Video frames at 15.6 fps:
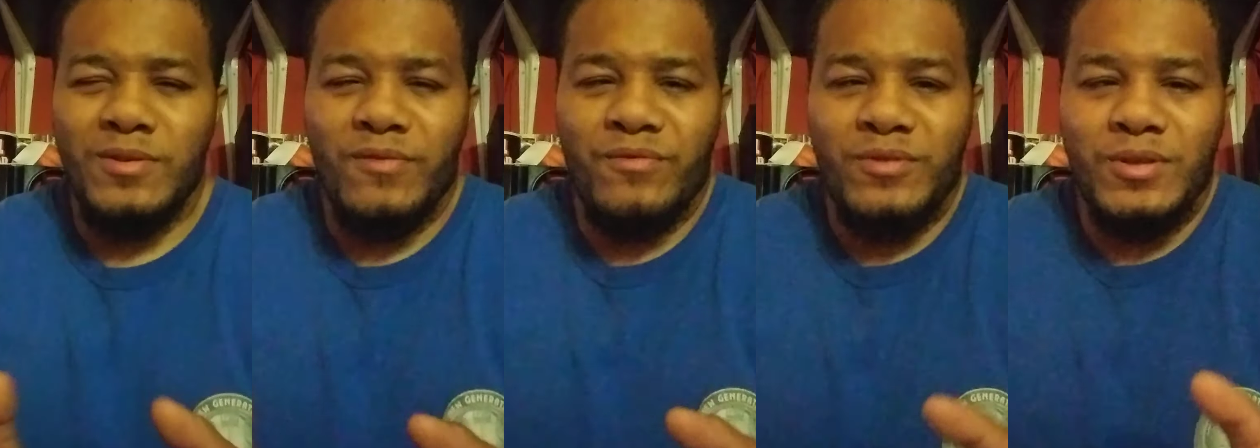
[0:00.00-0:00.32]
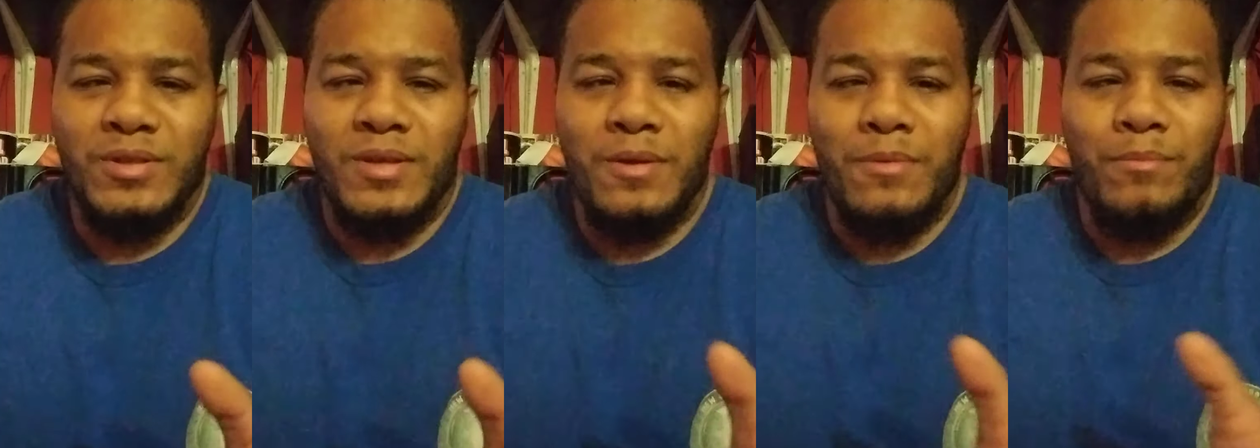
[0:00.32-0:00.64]
of
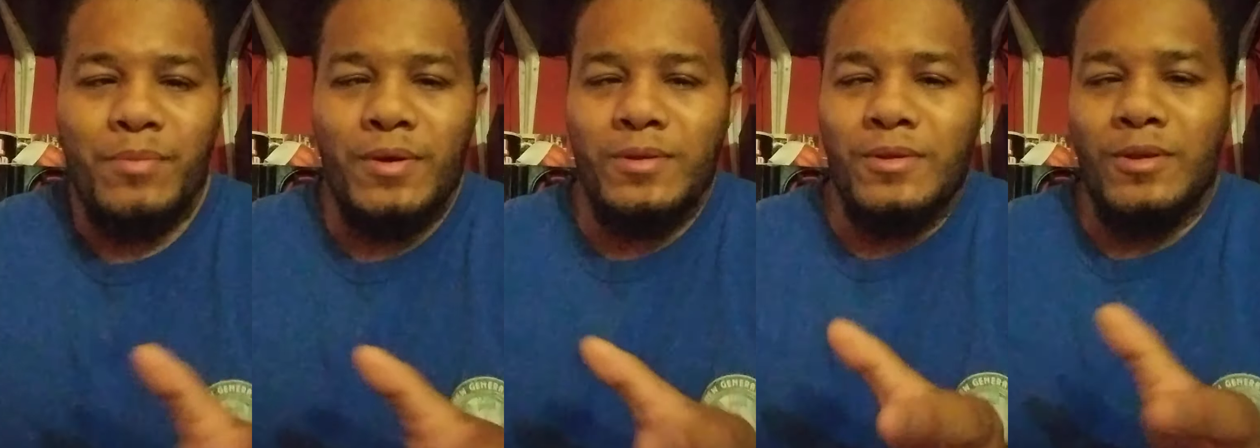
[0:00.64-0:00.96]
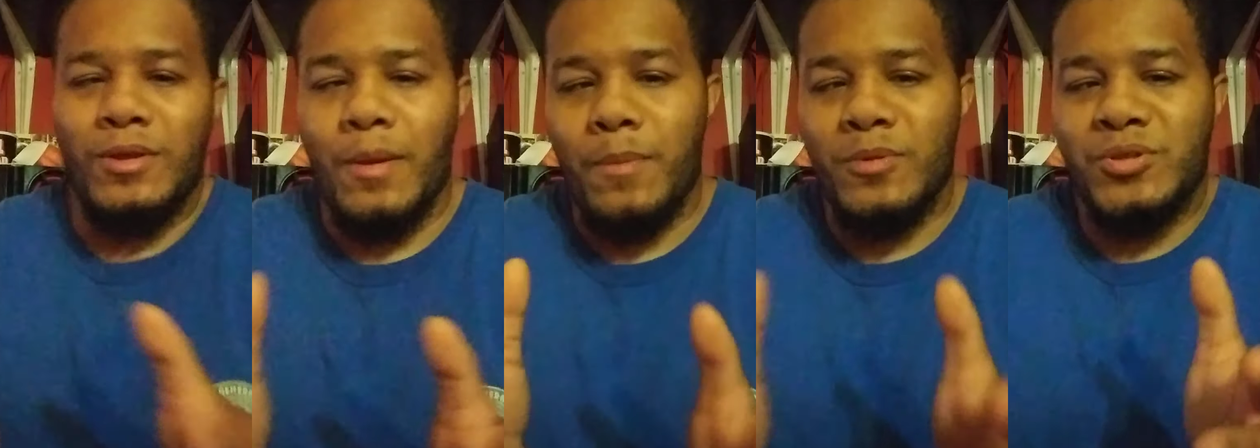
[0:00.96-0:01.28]
just him being
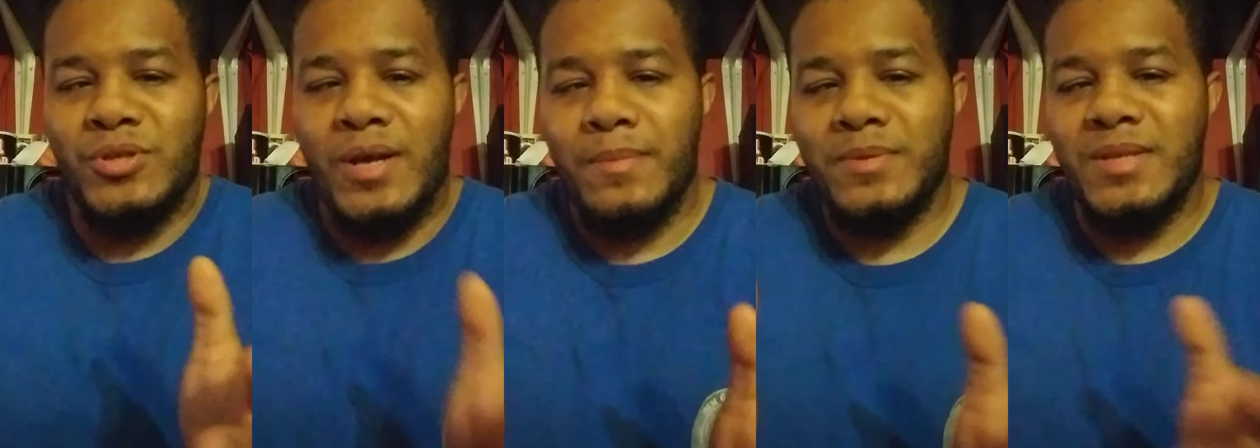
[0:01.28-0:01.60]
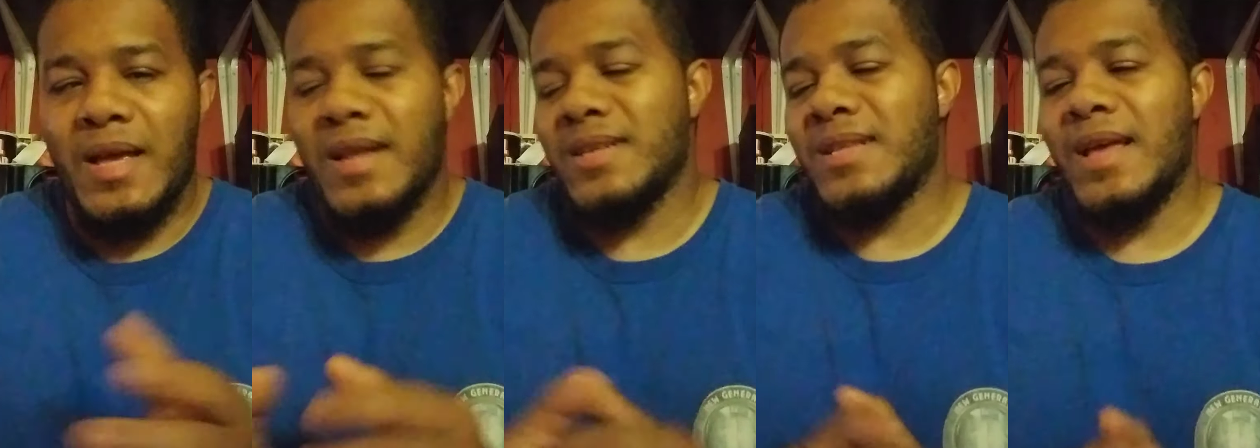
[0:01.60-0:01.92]
the double champ
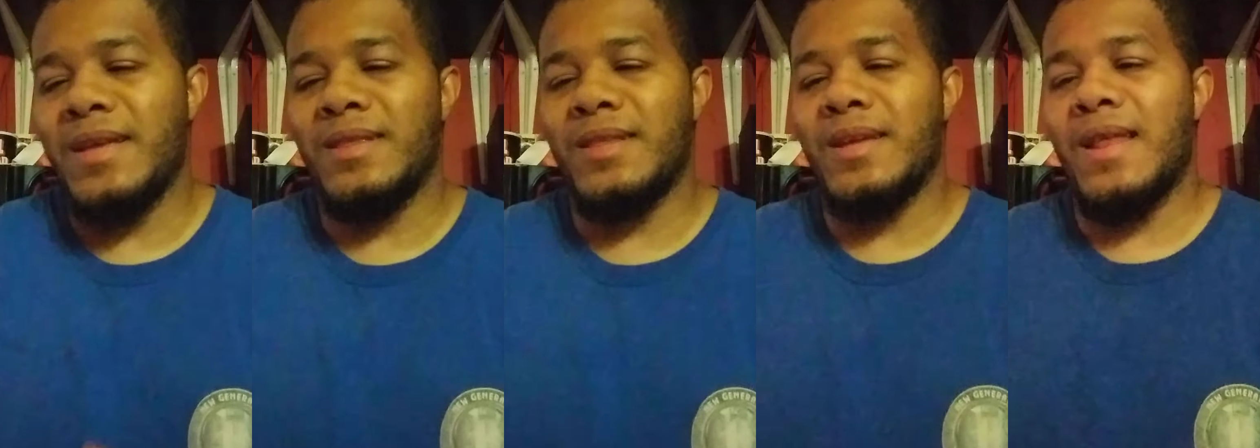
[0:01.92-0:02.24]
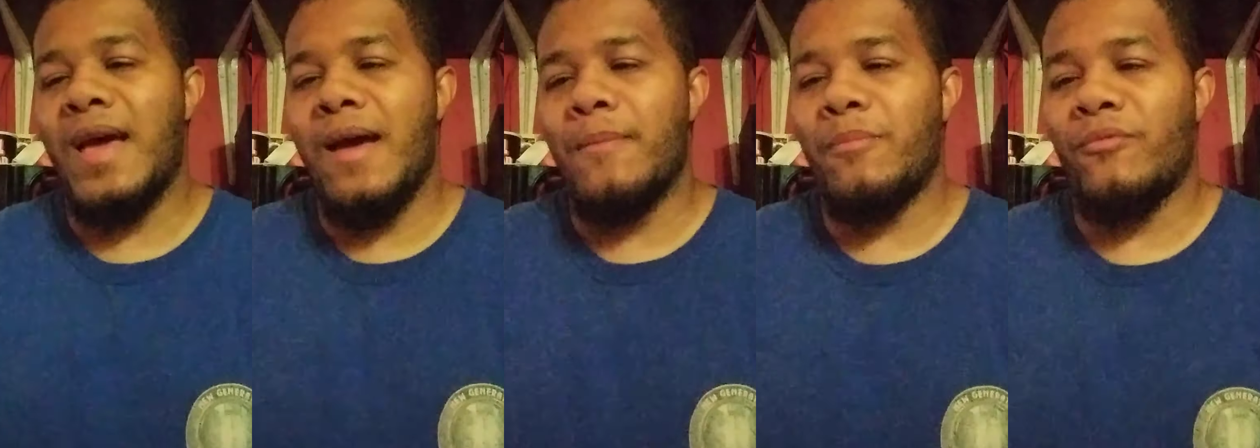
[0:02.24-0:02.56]
status that he did
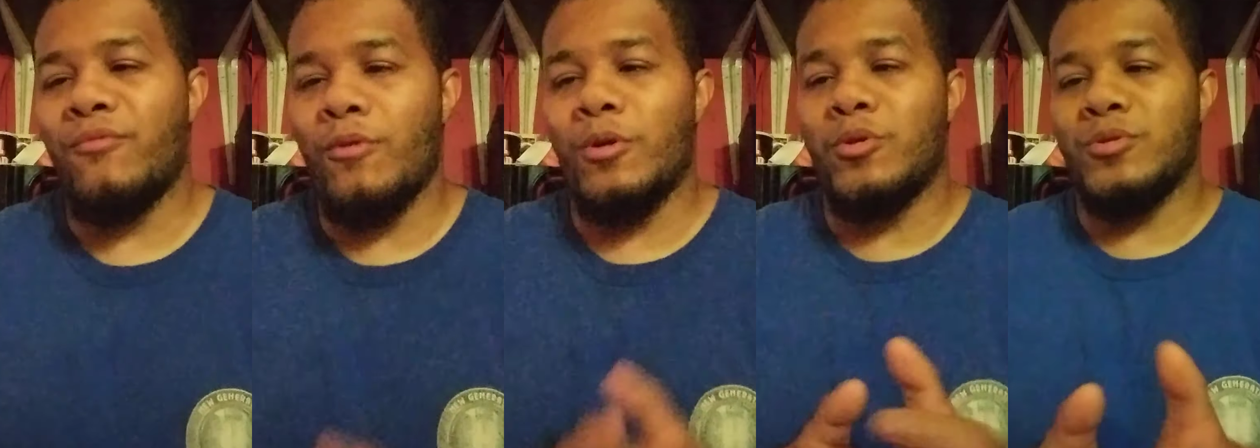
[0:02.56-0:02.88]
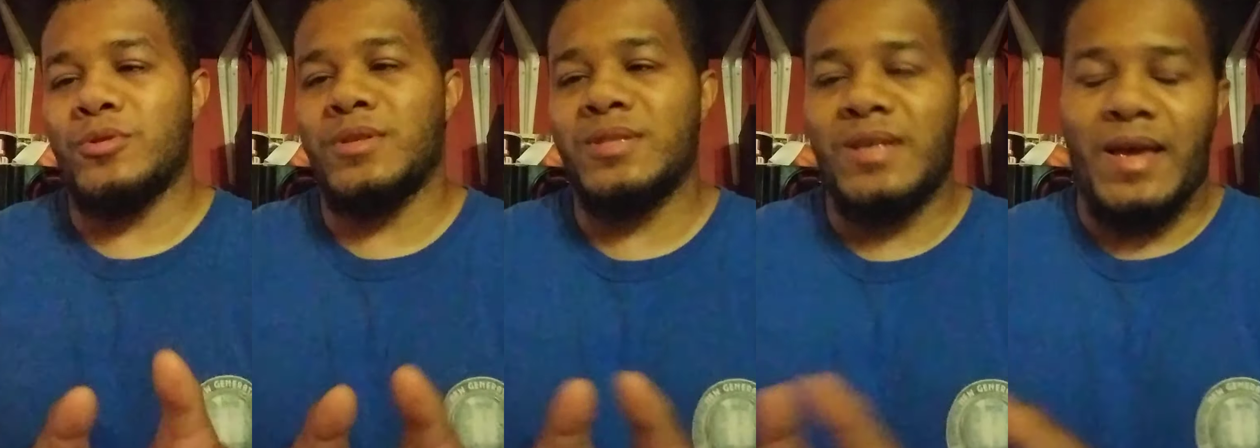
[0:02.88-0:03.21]
have before
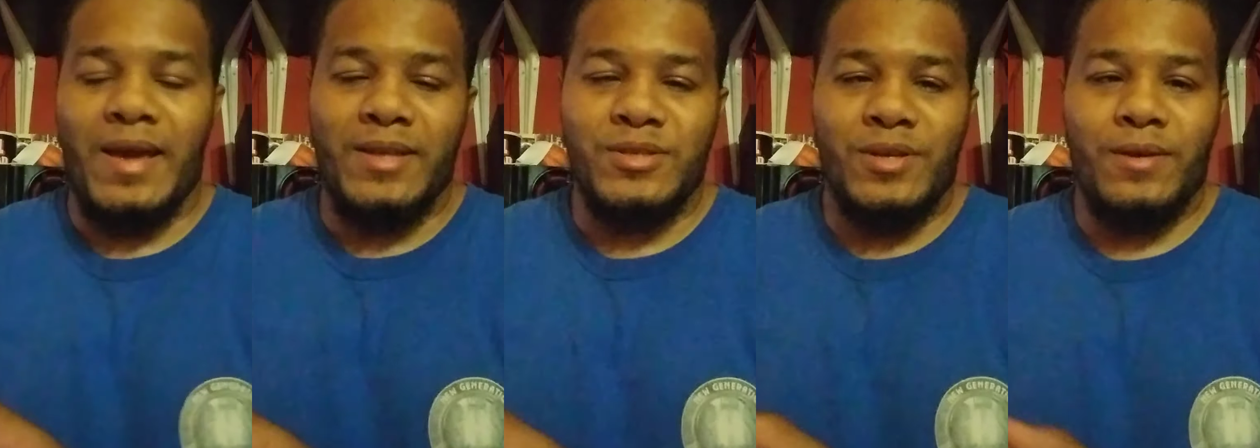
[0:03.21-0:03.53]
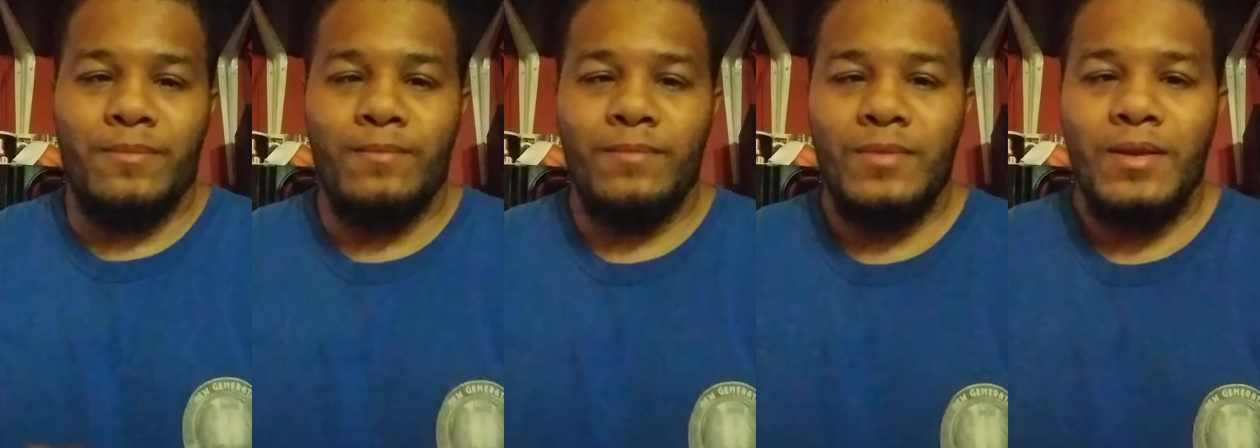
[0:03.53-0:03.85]
losing to AJ.